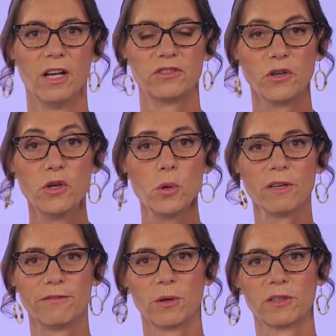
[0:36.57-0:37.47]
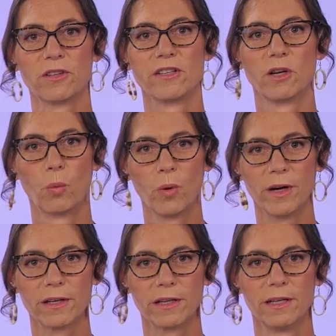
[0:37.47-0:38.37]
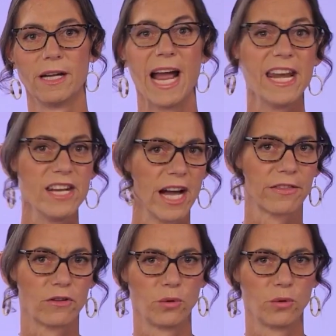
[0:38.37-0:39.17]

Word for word: so you can focus on your work and not the